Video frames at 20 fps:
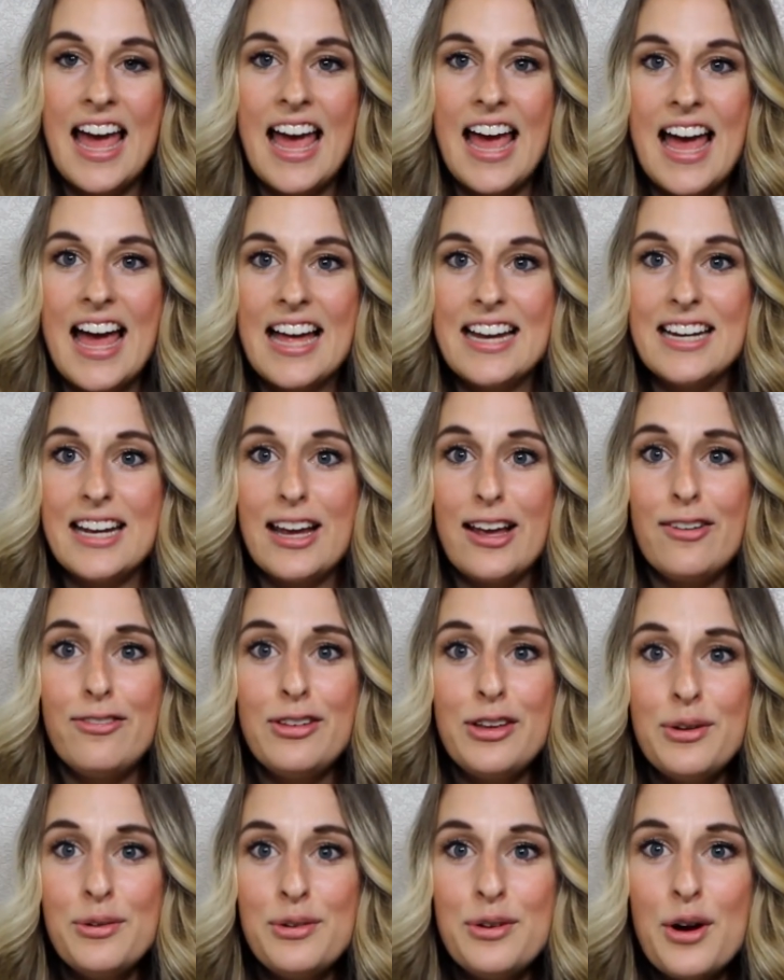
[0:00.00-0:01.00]
And
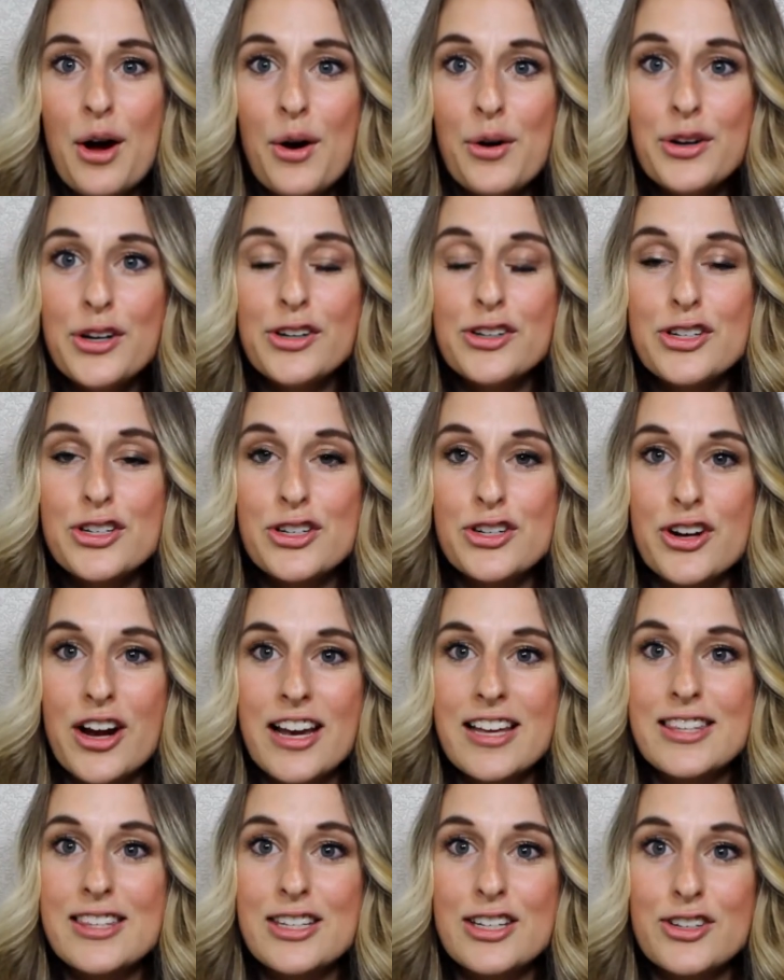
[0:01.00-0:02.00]
if you know your
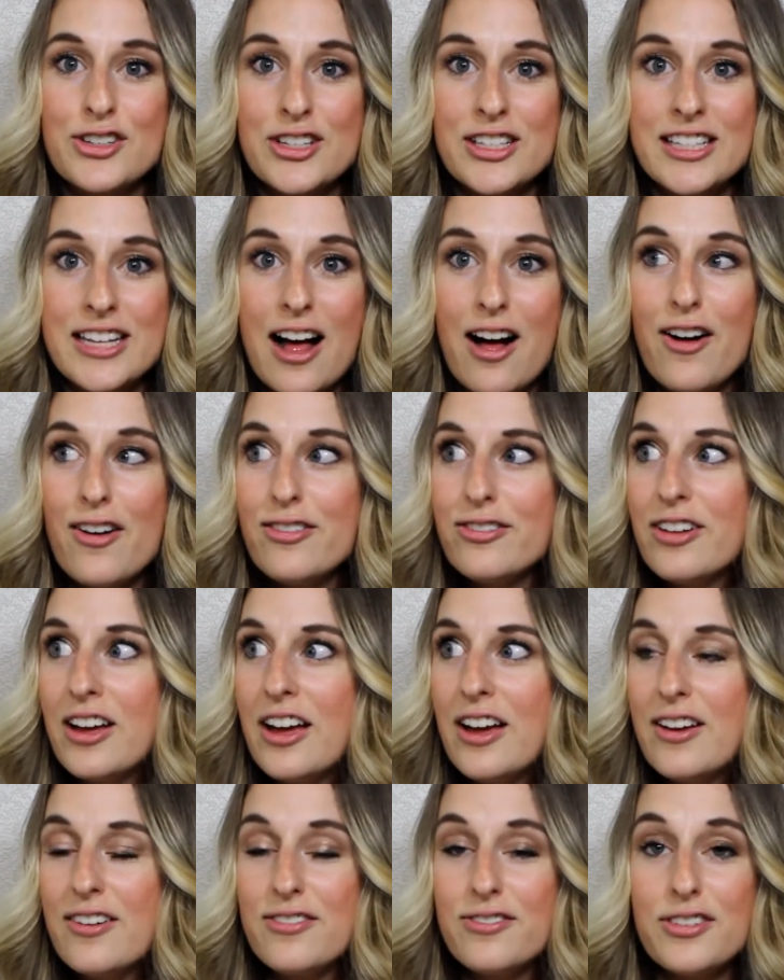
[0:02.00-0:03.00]
strengths yourself,
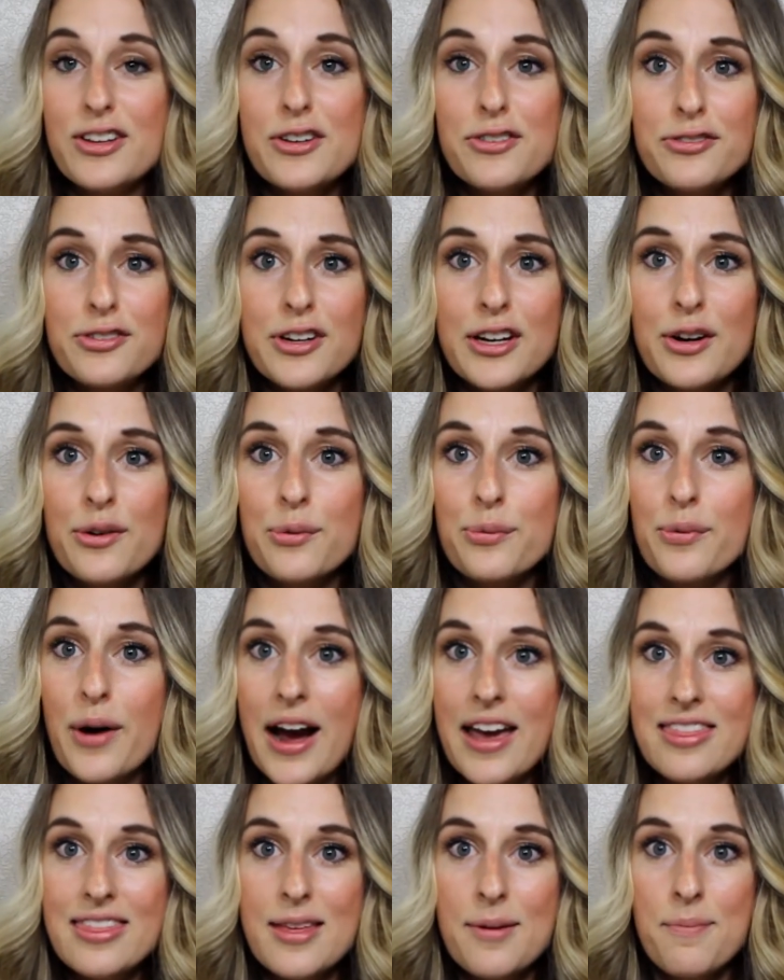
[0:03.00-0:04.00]
feel free to
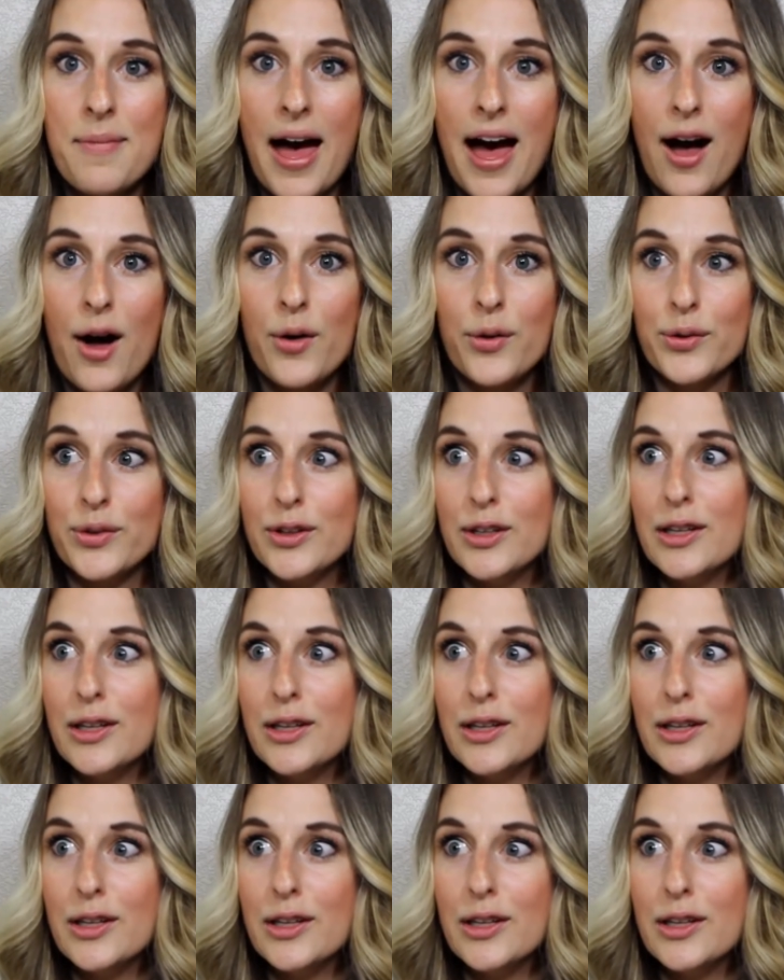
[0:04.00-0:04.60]
write them out.